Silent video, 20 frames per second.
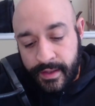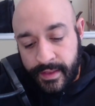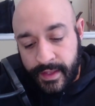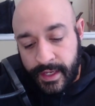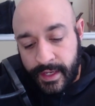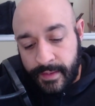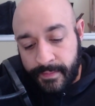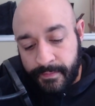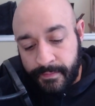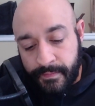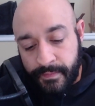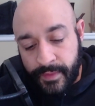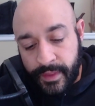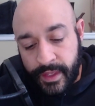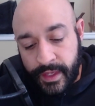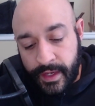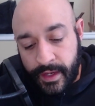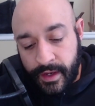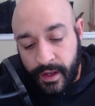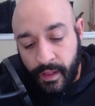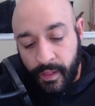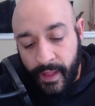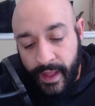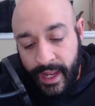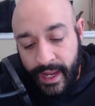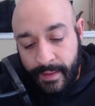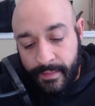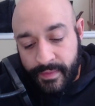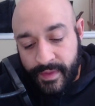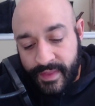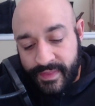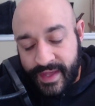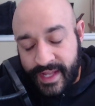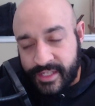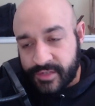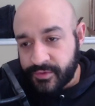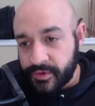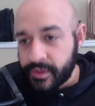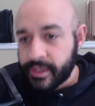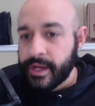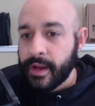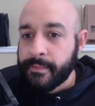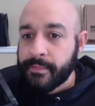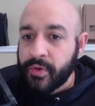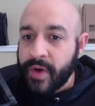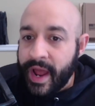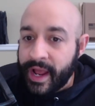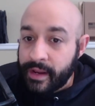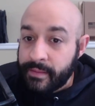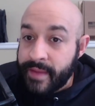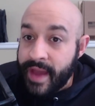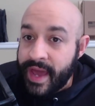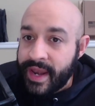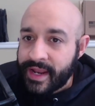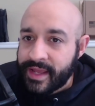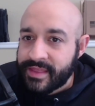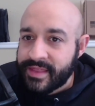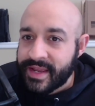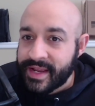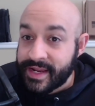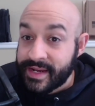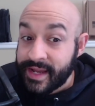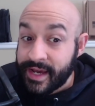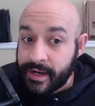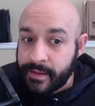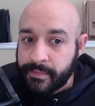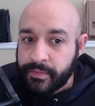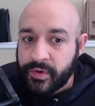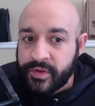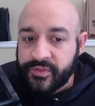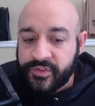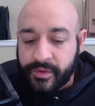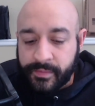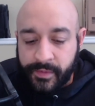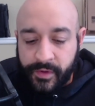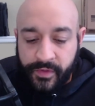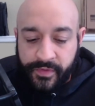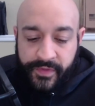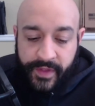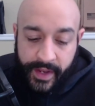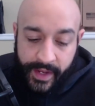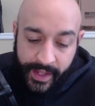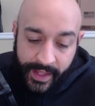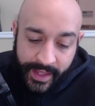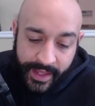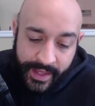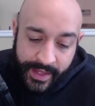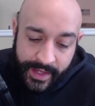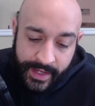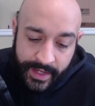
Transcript: the the claim that that's really a pragmatic thing and not a principled thing.